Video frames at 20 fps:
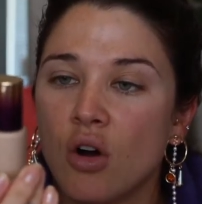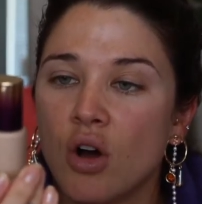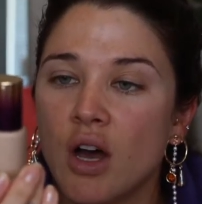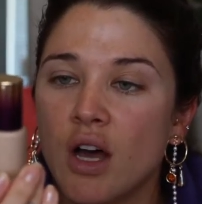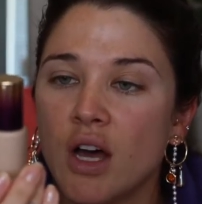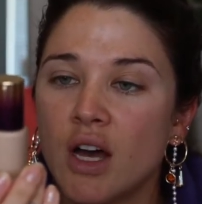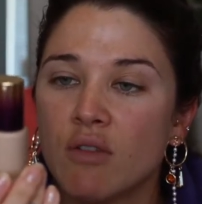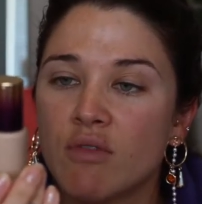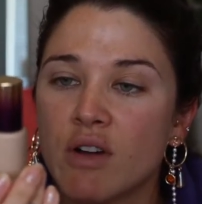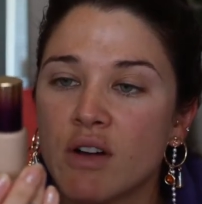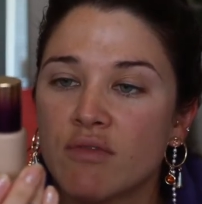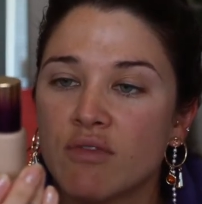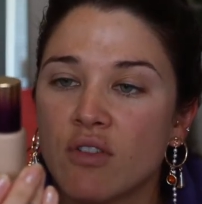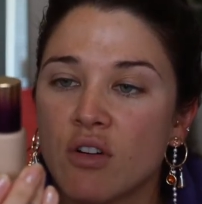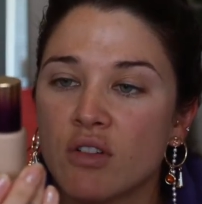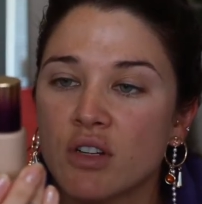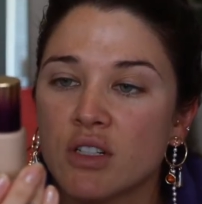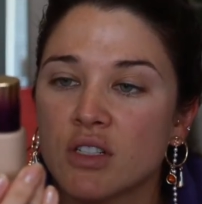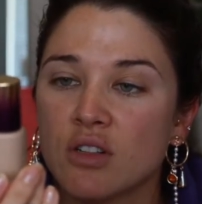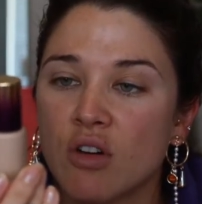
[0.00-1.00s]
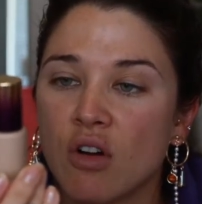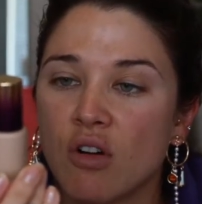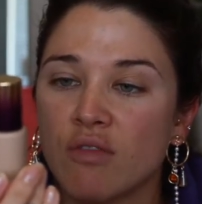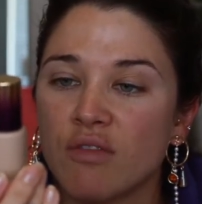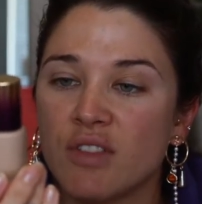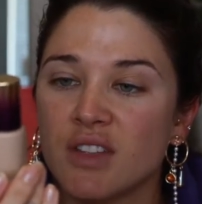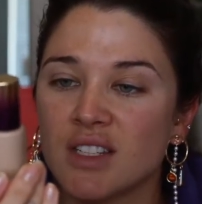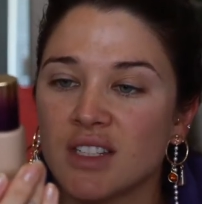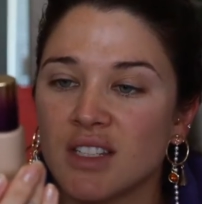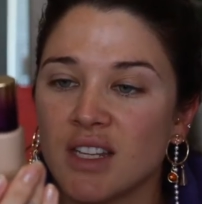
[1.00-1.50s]
of
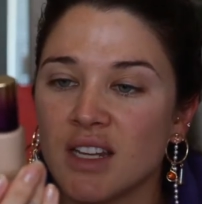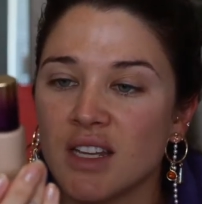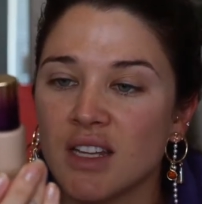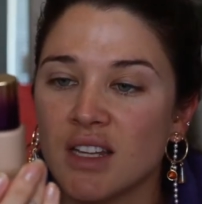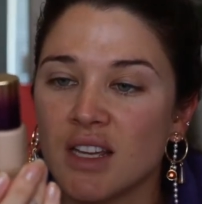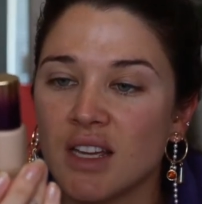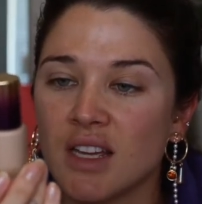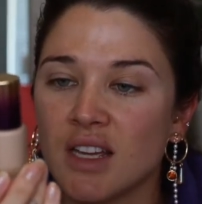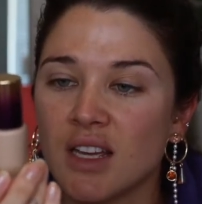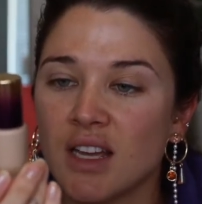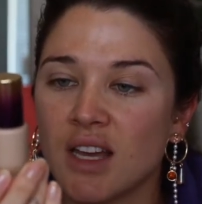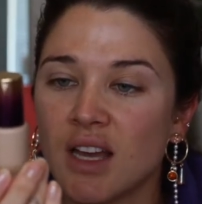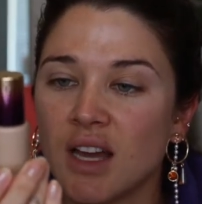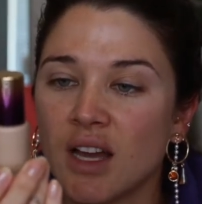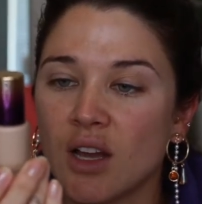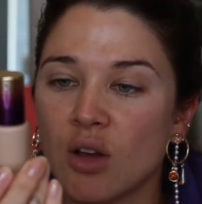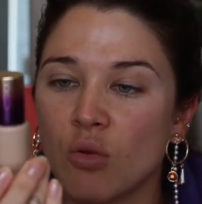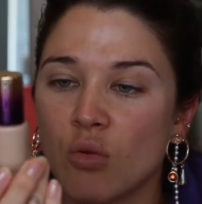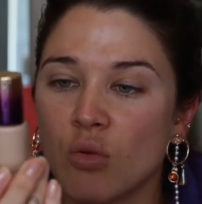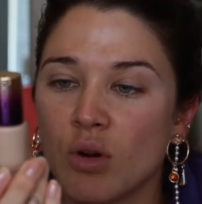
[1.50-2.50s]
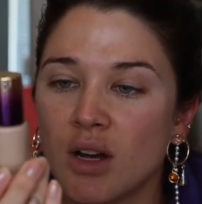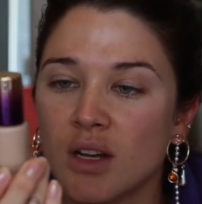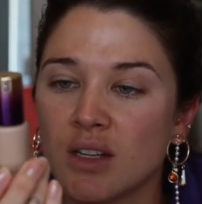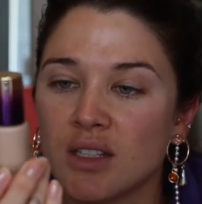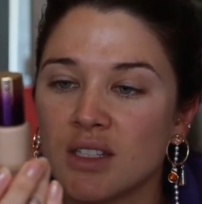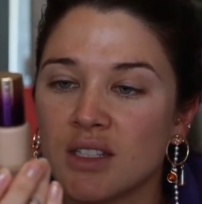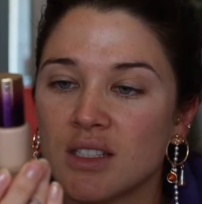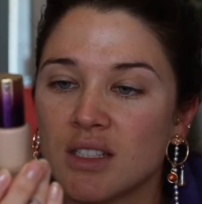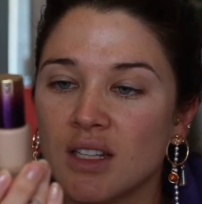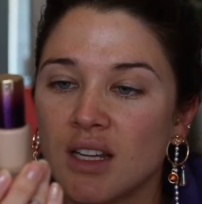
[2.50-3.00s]
the Sea Aqua
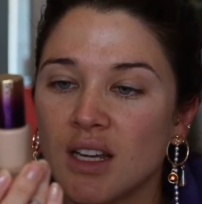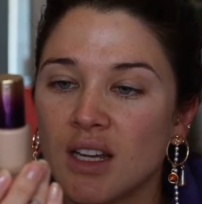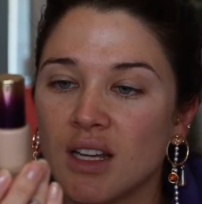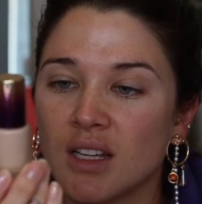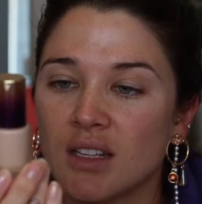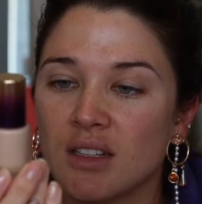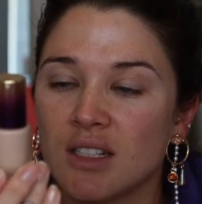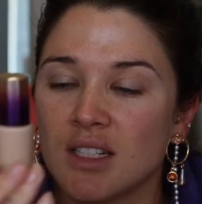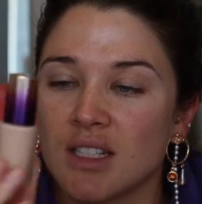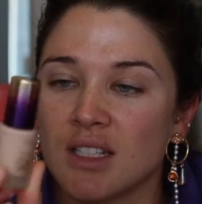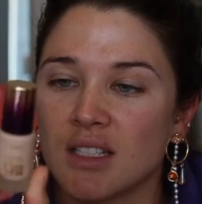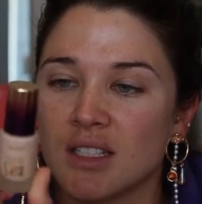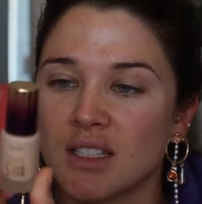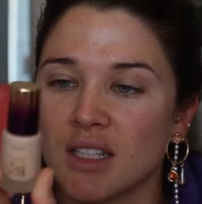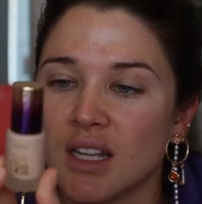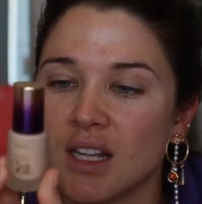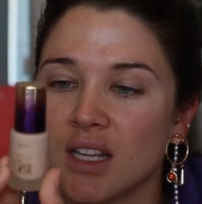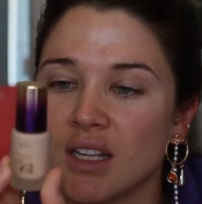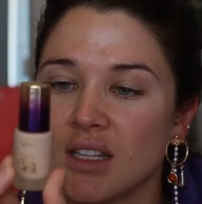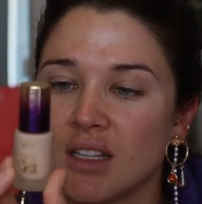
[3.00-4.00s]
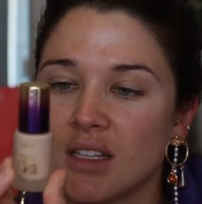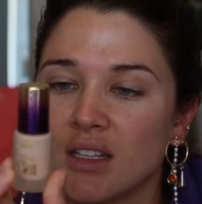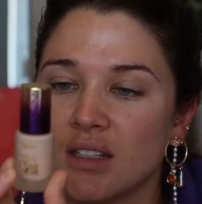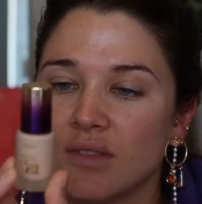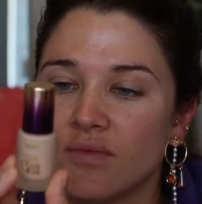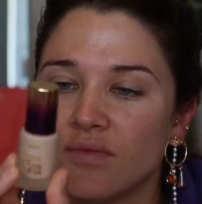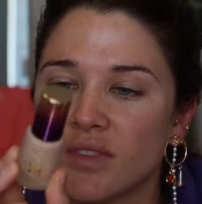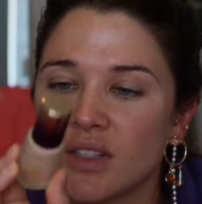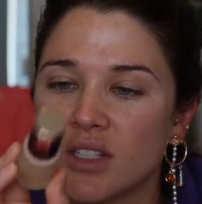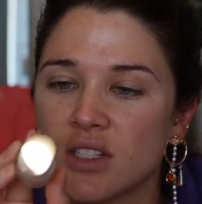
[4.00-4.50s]
Sealer Concealer.
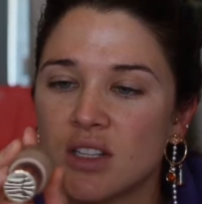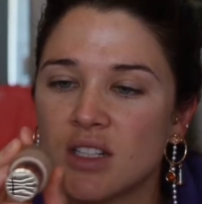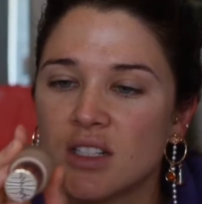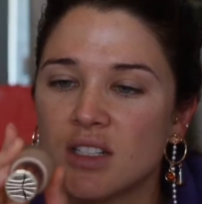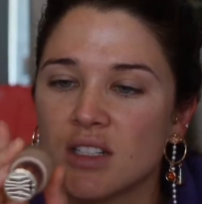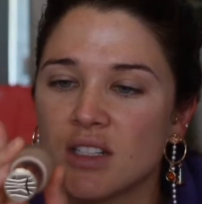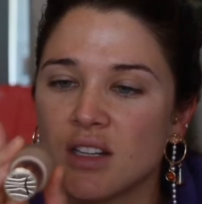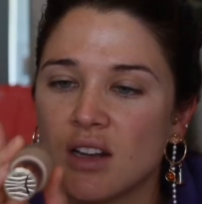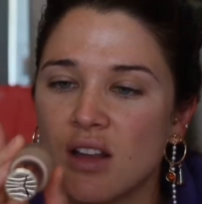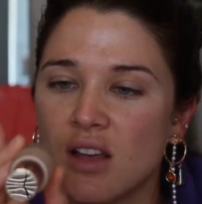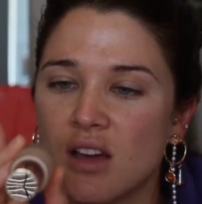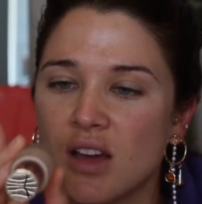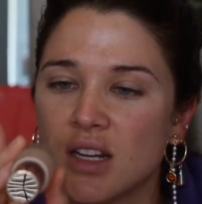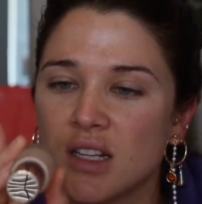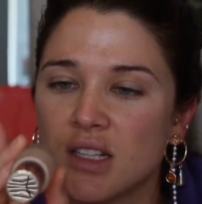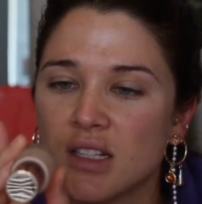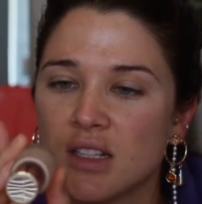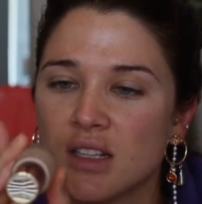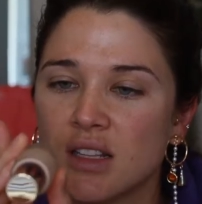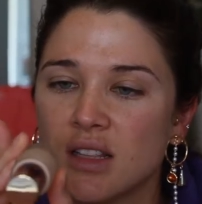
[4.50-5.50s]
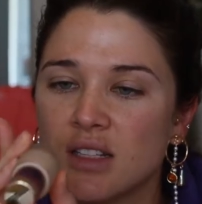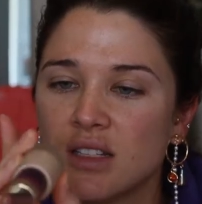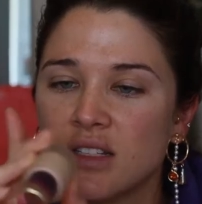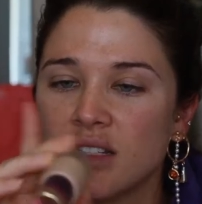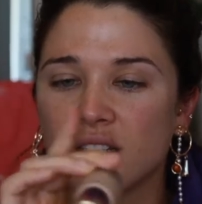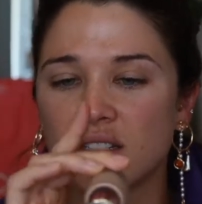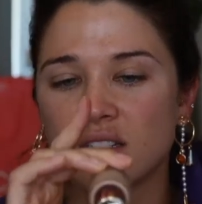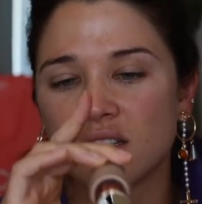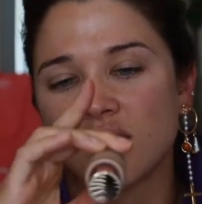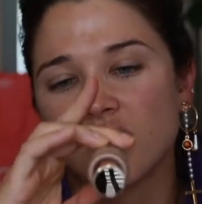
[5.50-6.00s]
So this is in light. This
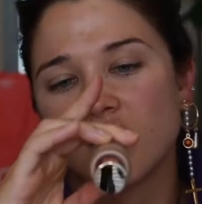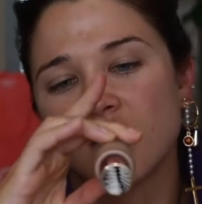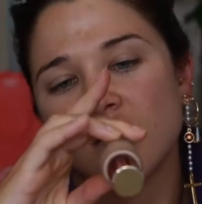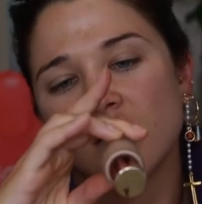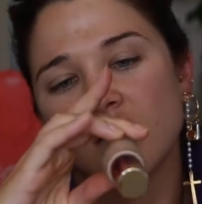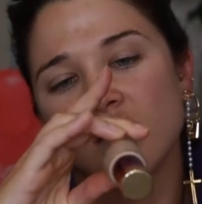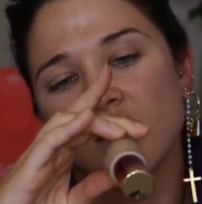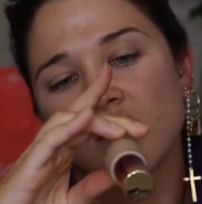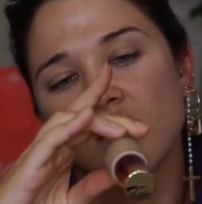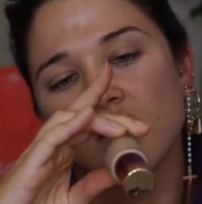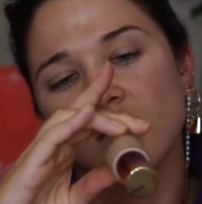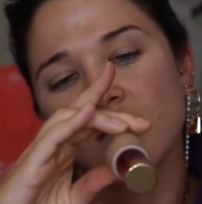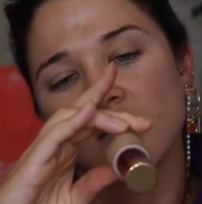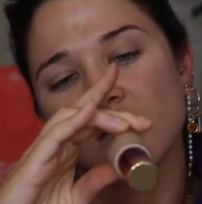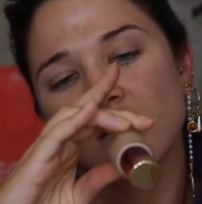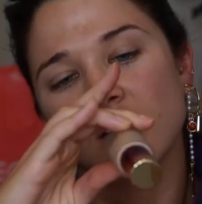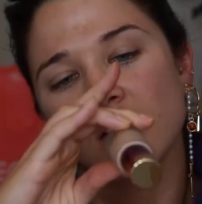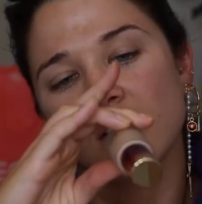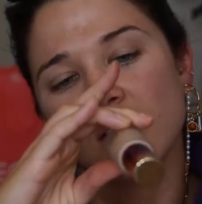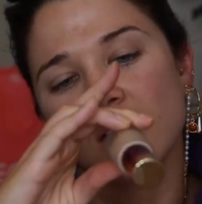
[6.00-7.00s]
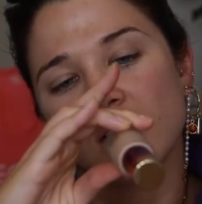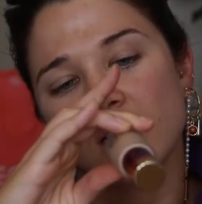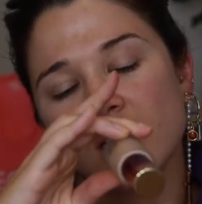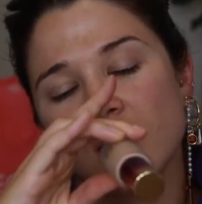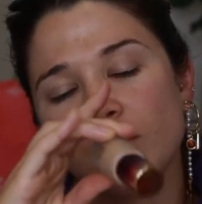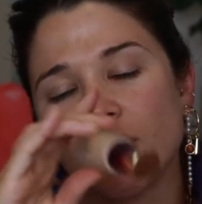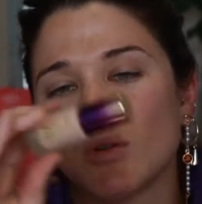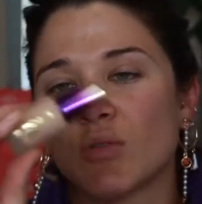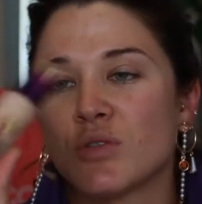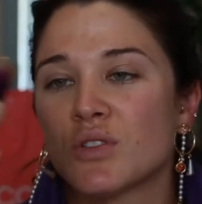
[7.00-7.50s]
is
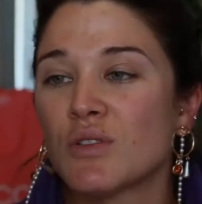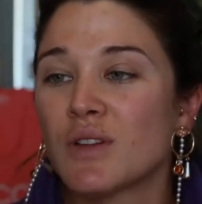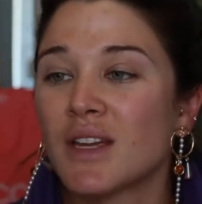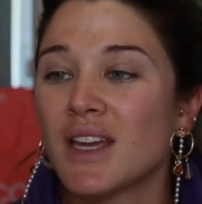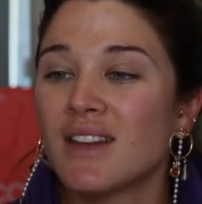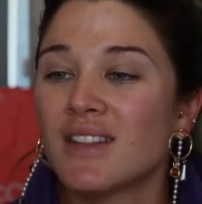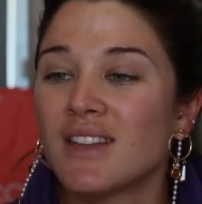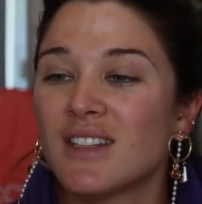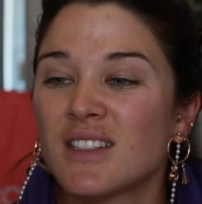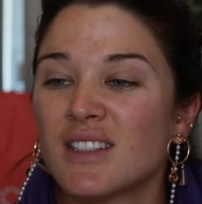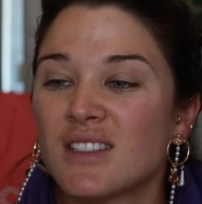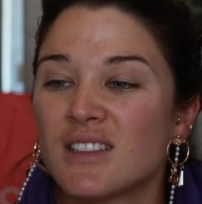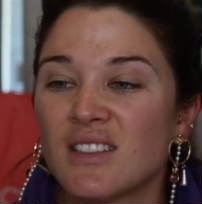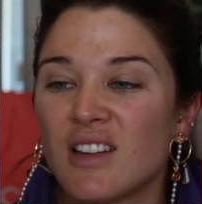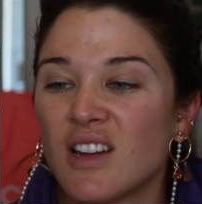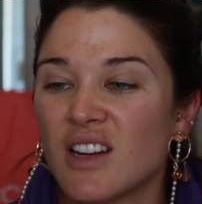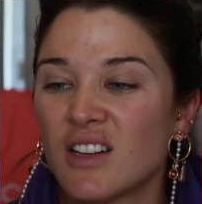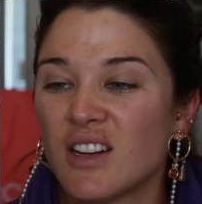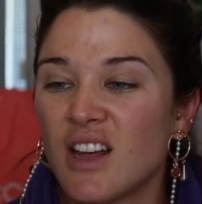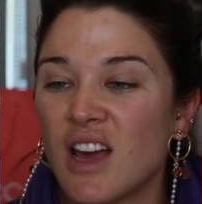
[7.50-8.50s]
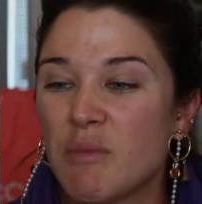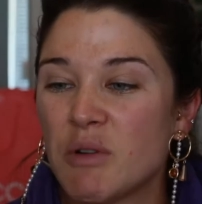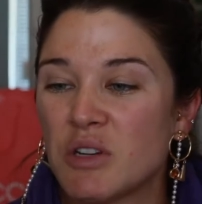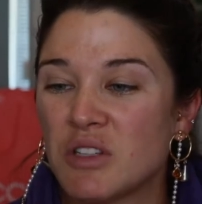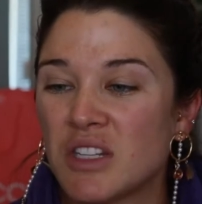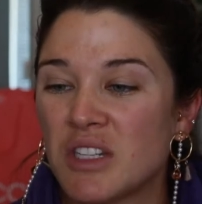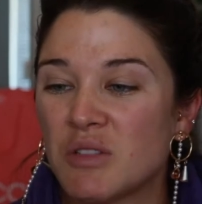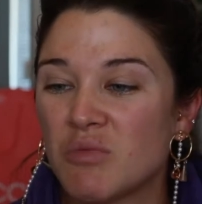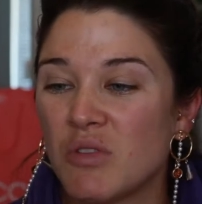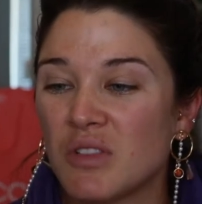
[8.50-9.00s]
10 mils. So again, this, I don't know how
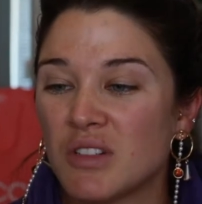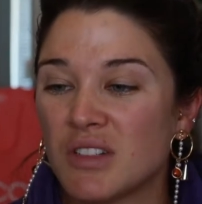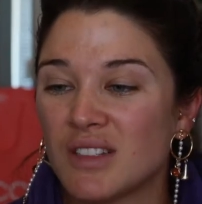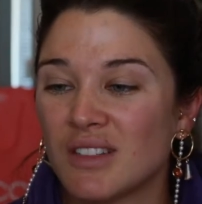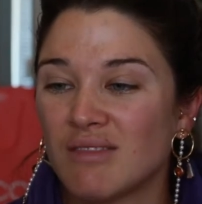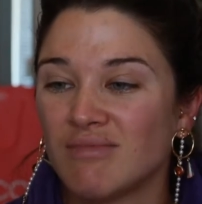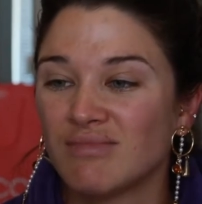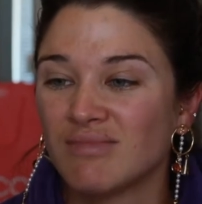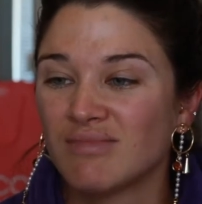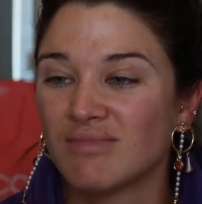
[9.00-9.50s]
much this was,